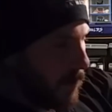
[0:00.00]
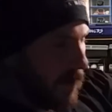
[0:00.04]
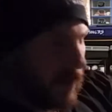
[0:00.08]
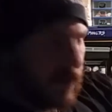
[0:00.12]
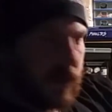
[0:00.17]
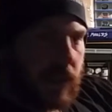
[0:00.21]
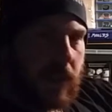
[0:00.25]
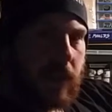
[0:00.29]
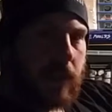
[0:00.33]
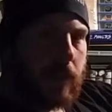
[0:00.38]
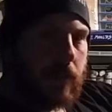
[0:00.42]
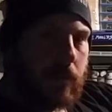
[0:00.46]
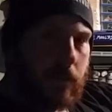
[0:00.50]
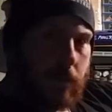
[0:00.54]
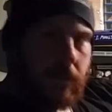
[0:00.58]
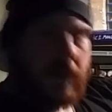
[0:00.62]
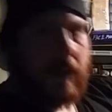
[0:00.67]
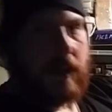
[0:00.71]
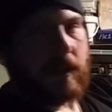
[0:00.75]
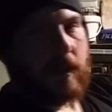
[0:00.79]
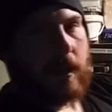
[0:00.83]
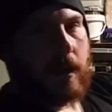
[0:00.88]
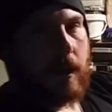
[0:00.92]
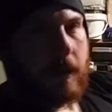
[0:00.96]
What is there? The
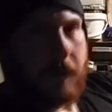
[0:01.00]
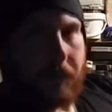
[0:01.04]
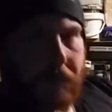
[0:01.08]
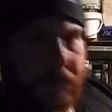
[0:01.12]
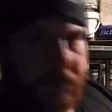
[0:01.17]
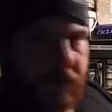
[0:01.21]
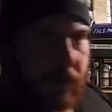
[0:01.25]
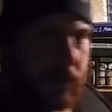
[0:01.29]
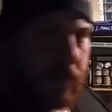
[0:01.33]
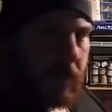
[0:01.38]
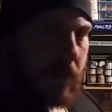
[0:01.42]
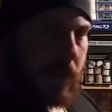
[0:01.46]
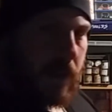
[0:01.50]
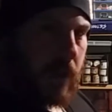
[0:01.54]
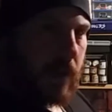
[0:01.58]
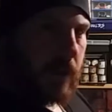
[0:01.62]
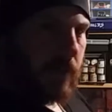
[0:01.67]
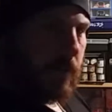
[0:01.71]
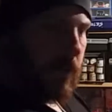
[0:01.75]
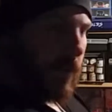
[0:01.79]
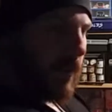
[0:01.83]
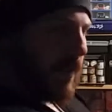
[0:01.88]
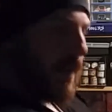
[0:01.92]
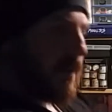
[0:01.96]
finish line, if you
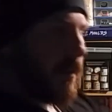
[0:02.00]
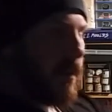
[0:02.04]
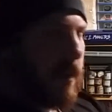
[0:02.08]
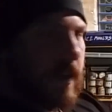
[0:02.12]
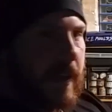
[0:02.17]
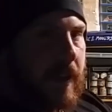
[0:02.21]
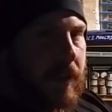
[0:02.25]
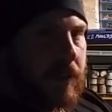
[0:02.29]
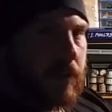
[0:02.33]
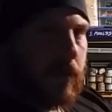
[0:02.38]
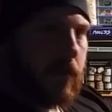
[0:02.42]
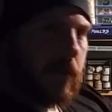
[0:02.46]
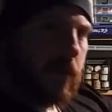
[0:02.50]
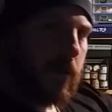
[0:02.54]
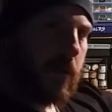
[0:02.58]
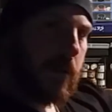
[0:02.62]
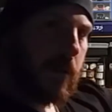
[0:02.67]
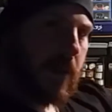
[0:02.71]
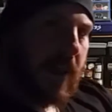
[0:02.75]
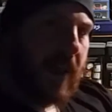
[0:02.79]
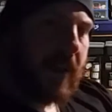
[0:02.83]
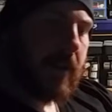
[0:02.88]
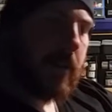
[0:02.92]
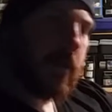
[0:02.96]
like, the destination,
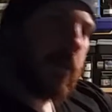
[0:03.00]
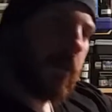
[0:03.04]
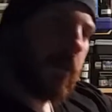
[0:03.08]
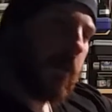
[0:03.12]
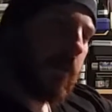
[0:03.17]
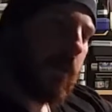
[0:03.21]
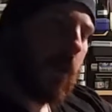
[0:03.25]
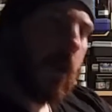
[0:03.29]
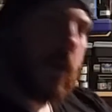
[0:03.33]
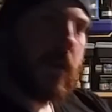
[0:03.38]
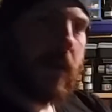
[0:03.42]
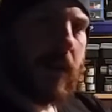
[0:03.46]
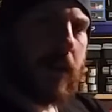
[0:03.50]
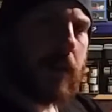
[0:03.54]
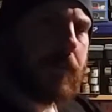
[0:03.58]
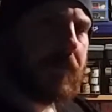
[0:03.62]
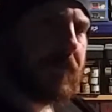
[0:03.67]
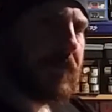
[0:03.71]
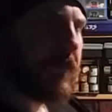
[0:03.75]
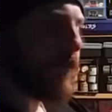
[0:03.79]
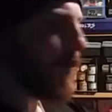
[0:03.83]
the end you've got there.